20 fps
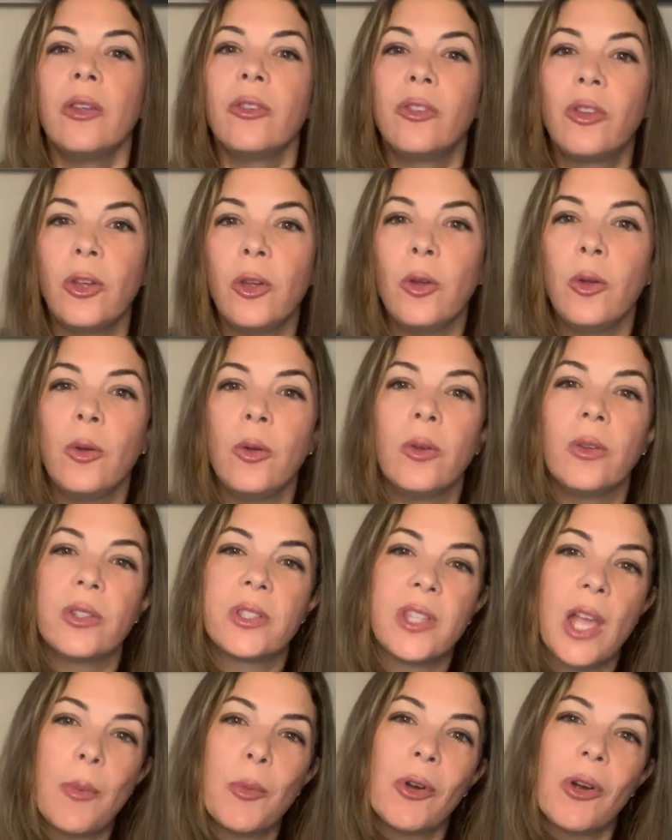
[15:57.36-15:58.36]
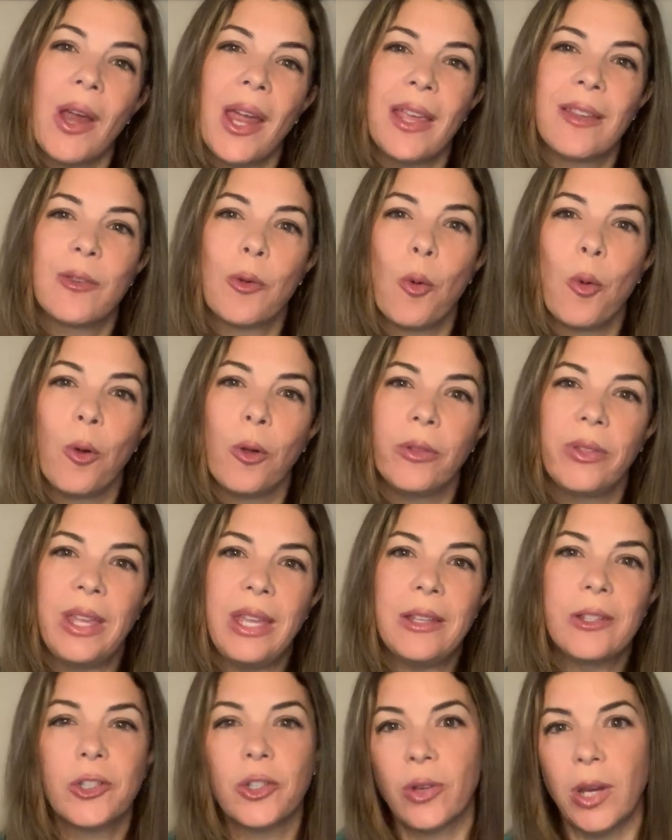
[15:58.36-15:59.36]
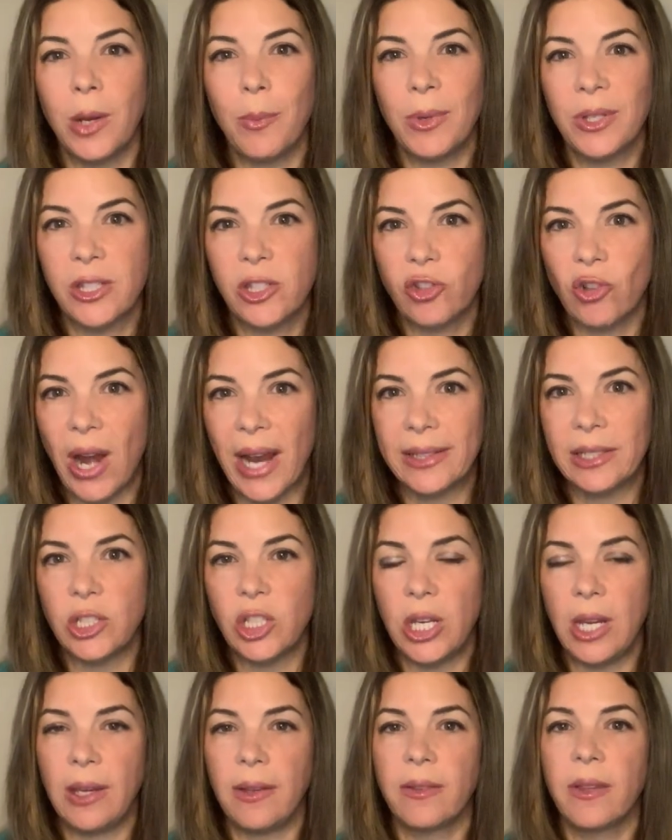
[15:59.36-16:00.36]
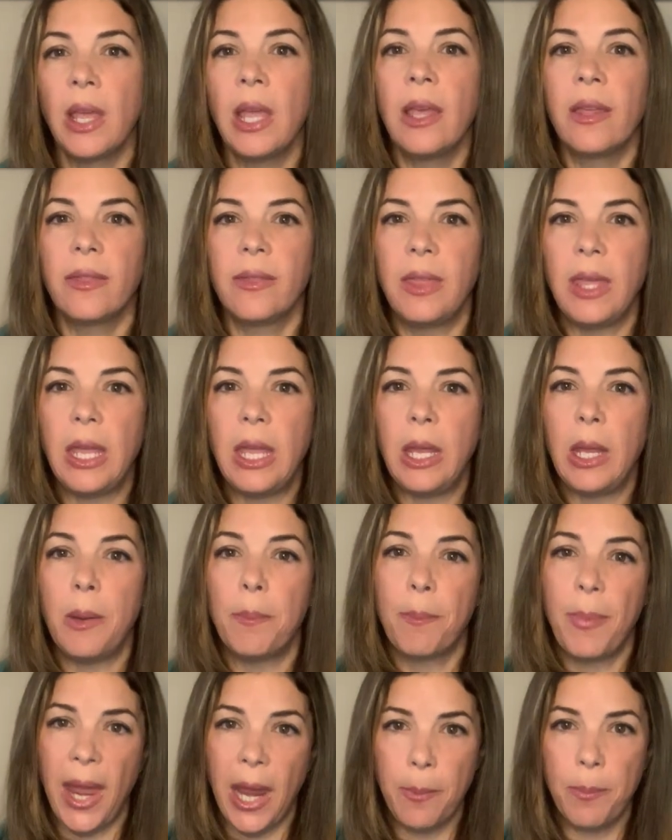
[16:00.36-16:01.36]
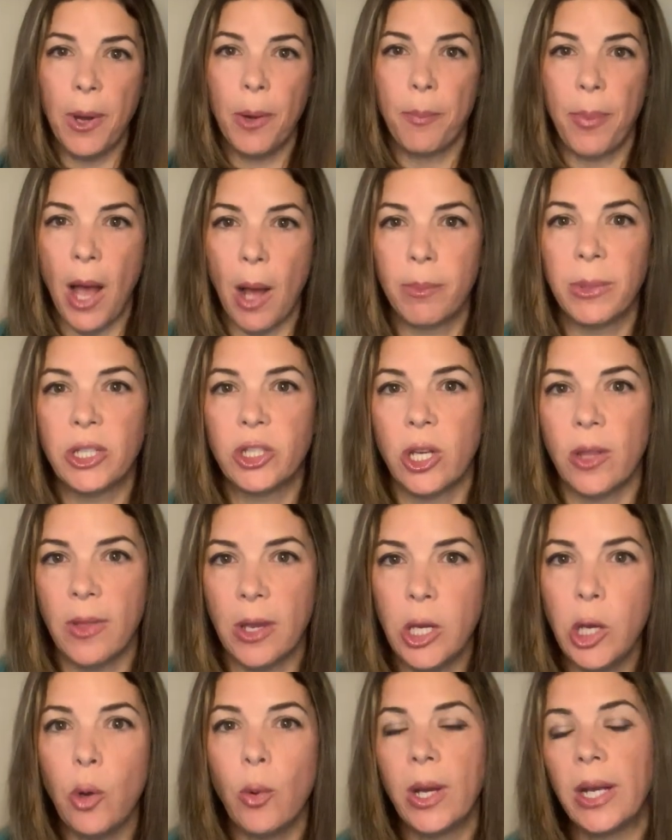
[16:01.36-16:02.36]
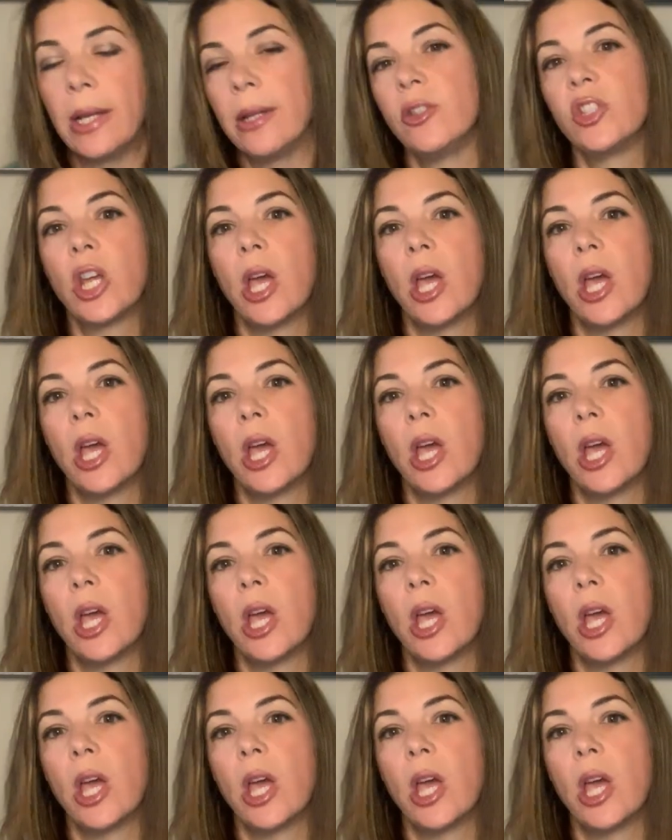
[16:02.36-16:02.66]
To summarize all these treatment strategies, the paper published in the Neu England